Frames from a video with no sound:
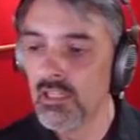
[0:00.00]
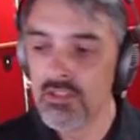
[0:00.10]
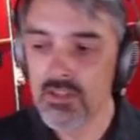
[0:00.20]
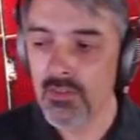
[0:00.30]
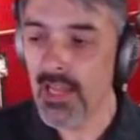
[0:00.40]

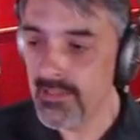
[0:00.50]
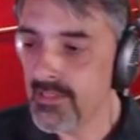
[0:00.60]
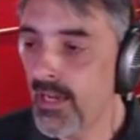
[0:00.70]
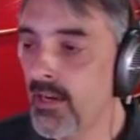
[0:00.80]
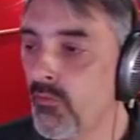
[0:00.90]
So that's
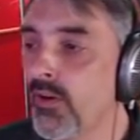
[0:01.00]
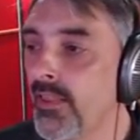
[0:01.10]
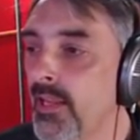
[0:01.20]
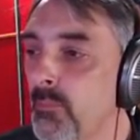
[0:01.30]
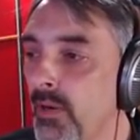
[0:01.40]
kind of where
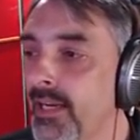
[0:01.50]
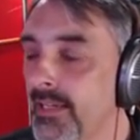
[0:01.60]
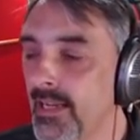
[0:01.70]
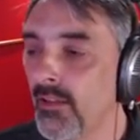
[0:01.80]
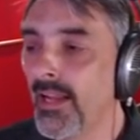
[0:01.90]
they break it down.